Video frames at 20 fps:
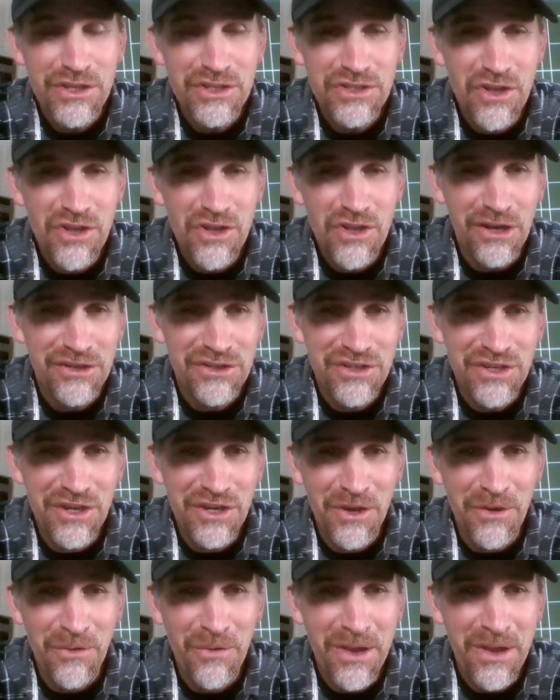talk
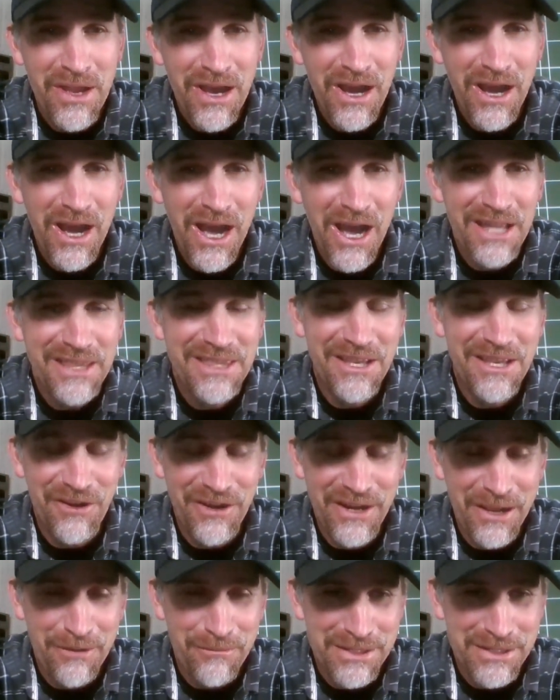show on the
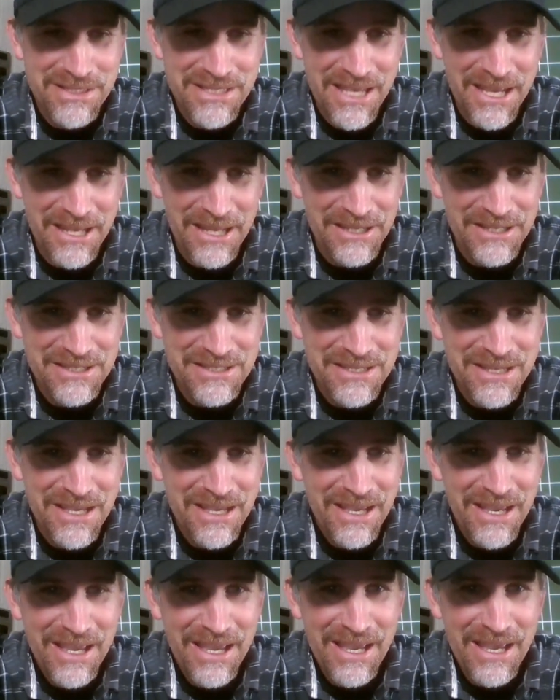internet with tennis.
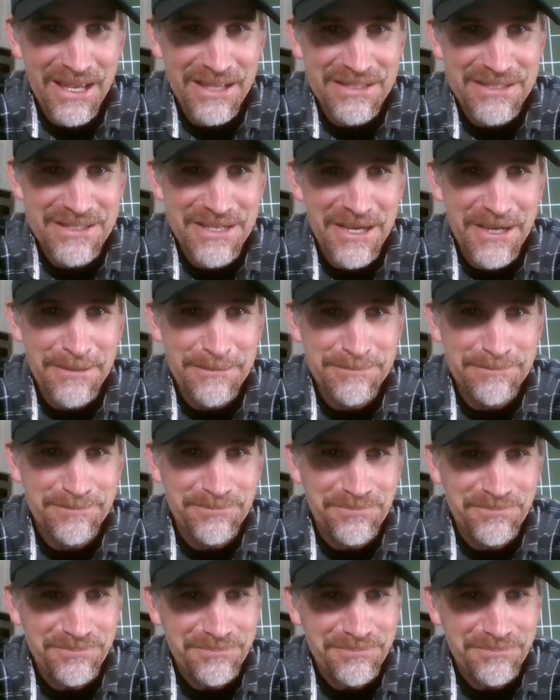And um,